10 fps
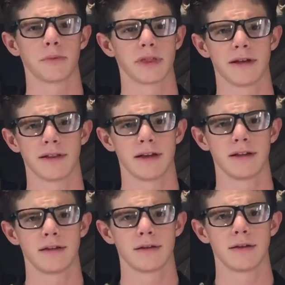without
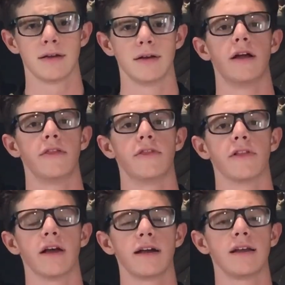lining? The
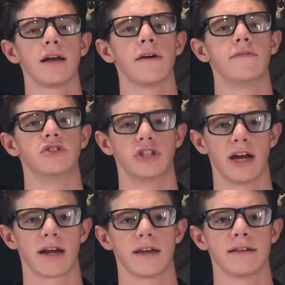lining of a
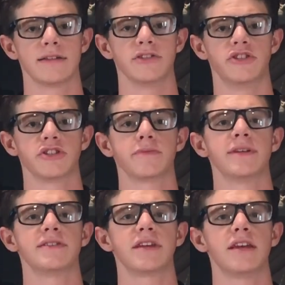jacket is just meant to